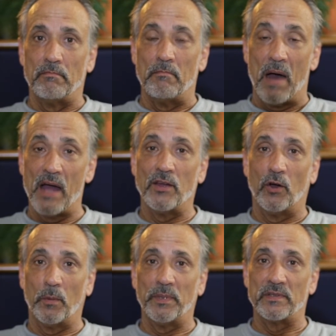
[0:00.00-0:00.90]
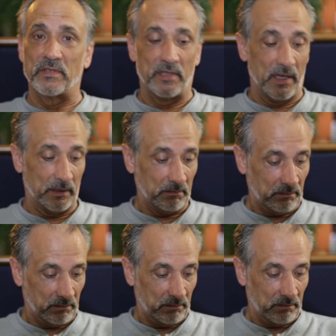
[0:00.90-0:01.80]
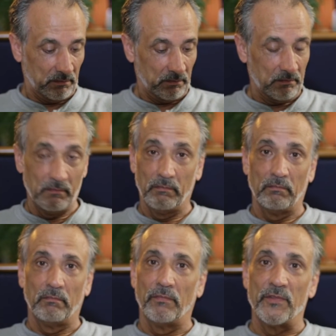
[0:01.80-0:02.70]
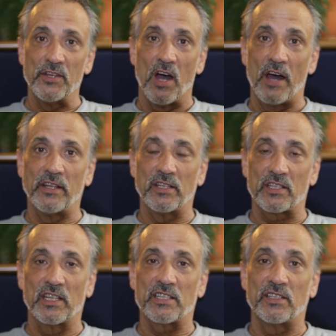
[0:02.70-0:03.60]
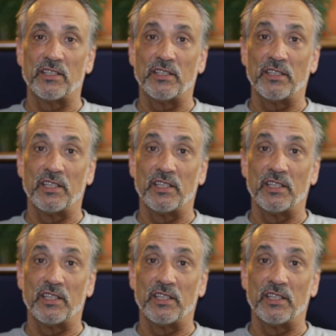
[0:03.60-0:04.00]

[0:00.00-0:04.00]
my hope is that the audience listen,